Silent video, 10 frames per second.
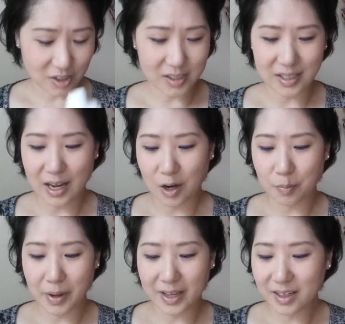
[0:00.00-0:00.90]
just
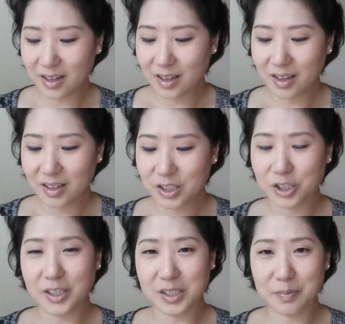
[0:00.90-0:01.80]
now, but
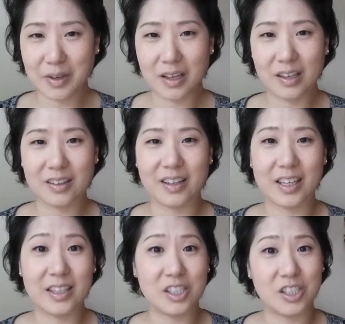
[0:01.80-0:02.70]
trust me,
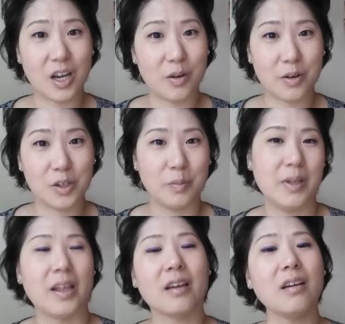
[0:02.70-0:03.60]
like in the shower, you'll
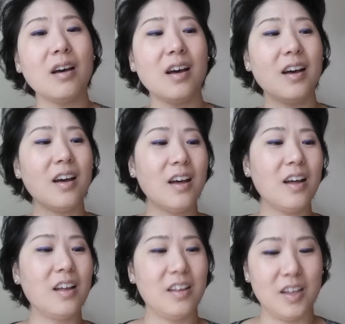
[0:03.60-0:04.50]
be like,
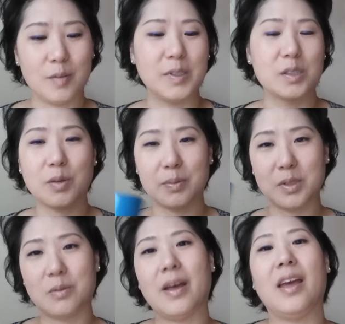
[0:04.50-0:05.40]
oh, be
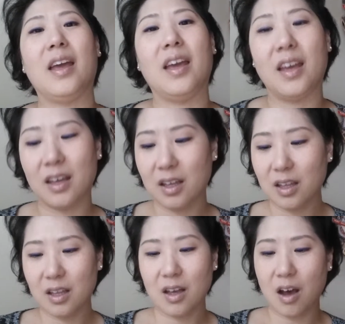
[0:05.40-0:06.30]
swept away
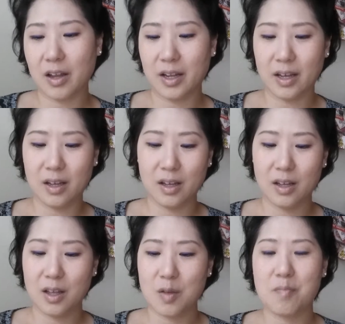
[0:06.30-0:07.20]
on a
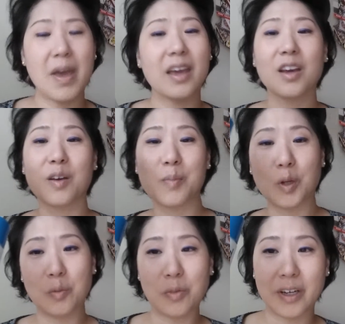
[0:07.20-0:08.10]
mango
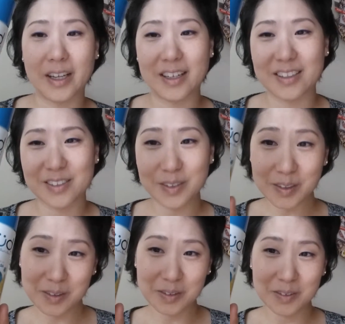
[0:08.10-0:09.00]
moon breeze.
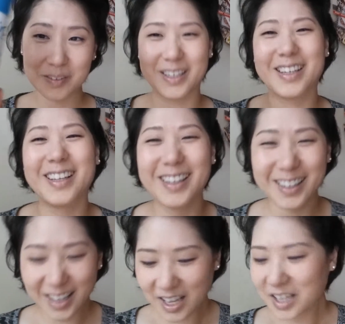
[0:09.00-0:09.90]
Woo!
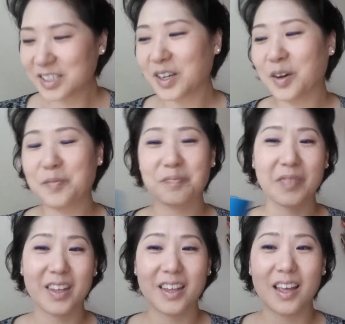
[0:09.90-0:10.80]
So
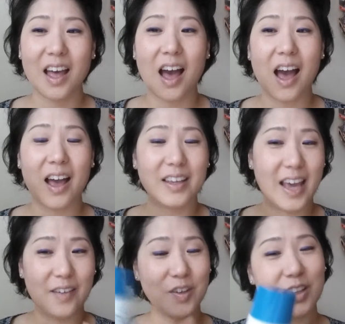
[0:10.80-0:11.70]

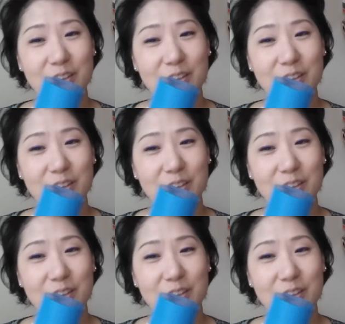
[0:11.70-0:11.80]
yeah, if